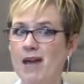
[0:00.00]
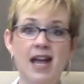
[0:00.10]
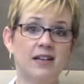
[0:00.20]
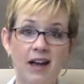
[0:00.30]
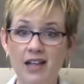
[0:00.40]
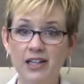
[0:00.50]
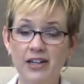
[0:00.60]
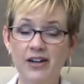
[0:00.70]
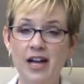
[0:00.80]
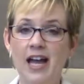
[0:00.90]
main
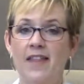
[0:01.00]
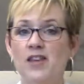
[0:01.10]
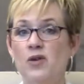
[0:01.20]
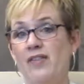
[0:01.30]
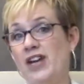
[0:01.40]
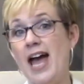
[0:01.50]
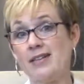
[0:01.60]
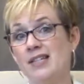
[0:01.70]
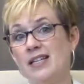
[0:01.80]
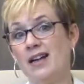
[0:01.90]
color, and then you have an
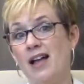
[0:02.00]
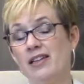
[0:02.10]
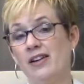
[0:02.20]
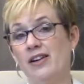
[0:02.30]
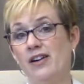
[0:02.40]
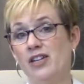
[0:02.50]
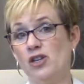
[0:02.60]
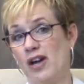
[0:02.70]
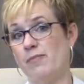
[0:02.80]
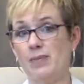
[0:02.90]
accent color, and then
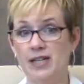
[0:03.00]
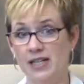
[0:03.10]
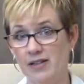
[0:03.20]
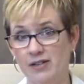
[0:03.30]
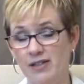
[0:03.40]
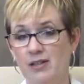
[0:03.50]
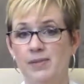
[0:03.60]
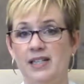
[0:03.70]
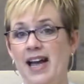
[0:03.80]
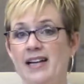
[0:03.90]
you have maybe another little
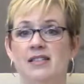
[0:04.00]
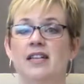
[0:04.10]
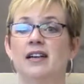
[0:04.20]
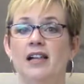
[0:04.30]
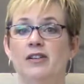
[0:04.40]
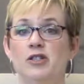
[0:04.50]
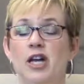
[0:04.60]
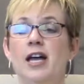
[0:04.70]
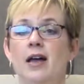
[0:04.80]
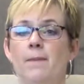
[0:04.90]
bit of accent colors.
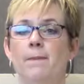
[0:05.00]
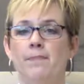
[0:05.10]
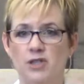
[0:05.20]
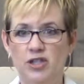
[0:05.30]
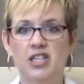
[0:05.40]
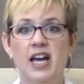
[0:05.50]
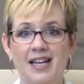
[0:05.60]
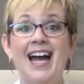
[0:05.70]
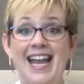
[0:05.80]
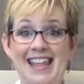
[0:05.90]
To
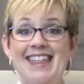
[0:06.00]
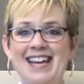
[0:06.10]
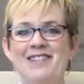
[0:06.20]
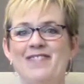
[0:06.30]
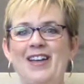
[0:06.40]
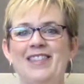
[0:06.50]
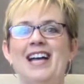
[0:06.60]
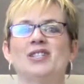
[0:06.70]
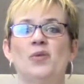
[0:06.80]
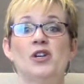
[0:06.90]
kind of think about
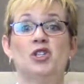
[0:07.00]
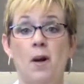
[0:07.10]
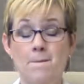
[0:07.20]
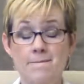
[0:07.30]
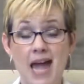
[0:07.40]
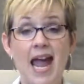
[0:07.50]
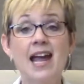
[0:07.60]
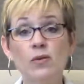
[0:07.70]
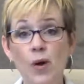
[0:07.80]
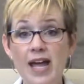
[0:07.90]
that. So what's your
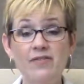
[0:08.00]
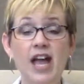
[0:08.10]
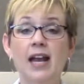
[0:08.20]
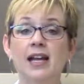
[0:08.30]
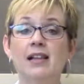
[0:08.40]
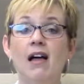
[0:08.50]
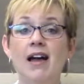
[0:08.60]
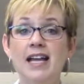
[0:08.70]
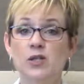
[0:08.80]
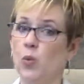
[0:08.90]
main way of getting
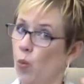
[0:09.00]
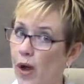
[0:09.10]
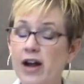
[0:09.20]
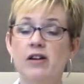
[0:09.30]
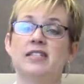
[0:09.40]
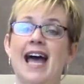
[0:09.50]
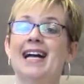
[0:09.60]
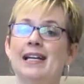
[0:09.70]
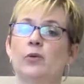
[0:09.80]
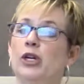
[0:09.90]
clients? Where is
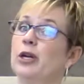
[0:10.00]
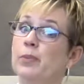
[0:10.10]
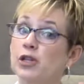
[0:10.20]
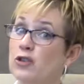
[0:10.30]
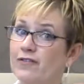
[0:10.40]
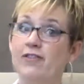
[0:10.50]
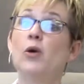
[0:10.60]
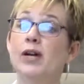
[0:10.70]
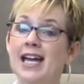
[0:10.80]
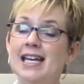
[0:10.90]
that? Where are you going to put your
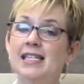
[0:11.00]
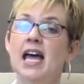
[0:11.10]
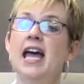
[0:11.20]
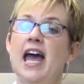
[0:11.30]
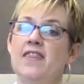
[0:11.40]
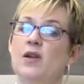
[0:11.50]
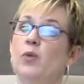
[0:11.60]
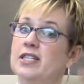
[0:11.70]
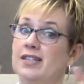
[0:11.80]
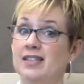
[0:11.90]
focus? And then
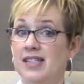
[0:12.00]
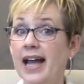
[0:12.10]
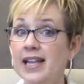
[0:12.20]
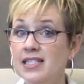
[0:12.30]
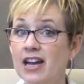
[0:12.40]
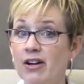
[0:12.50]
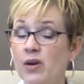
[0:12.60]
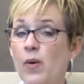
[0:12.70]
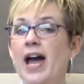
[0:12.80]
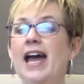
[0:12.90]
what's the secondary
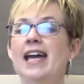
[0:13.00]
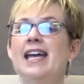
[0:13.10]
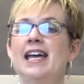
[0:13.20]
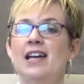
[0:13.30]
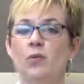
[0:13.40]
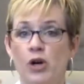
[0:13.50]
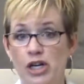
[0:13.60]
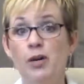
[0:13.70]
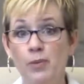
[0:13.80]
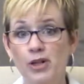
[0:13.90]
way? And where are you
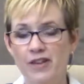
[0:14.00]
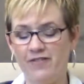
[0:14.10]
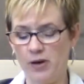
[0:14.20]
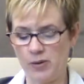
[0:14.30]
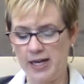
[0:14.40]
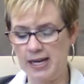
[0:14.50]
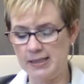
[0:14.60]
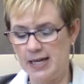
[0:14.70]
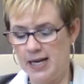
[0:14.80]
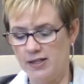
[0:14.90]
going to put the
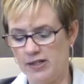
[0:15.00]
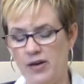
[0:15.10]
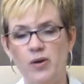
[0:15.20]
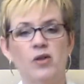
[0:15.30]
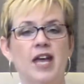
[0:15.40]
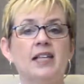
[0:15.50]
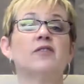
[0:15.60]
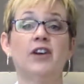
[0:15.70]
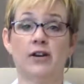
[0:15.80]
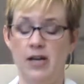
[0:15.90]
focus? So that's
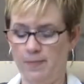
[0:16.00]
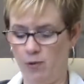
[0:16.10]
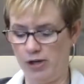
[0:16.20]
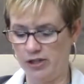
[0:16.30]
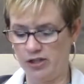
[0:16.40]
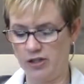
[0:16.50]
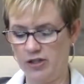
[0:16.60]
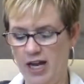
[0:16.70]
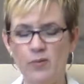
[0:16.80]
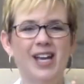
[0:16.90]
very
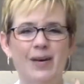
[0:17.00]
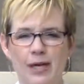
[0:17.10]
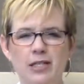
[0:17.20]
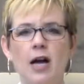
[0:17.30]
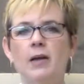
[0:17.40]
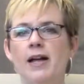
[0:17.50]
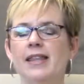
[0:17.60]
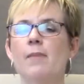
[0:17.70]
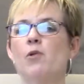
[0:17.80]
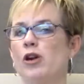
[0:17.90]
important. And we can talk about
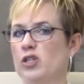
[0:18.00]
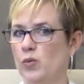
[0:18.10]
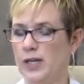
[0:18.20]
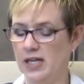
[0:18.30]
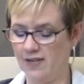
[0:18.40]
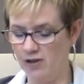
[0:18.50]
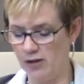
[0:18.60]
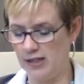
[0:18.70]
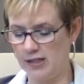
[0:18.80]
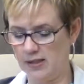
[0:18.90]
that more. I just want to give you
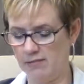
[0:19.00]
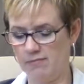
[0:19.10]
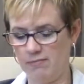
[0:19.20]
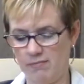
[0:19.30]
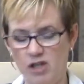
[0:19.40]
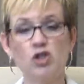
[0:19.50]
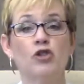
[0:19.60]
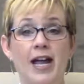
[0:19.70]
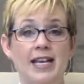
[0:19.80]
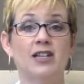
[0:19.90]
this
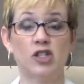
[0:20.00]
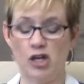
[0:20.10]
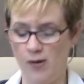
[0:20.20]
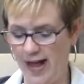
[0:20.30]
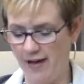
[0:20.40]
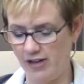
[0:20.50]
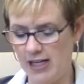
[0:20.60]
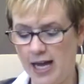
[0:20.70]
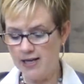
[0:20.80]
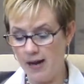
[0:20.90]
training so you have it.
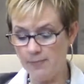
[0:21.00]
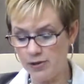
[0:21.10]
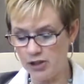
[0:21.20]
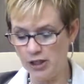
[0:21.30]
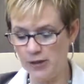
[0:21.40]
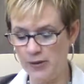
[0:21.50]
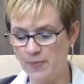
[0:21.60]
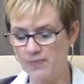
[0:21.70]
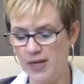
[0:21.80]
Number 2,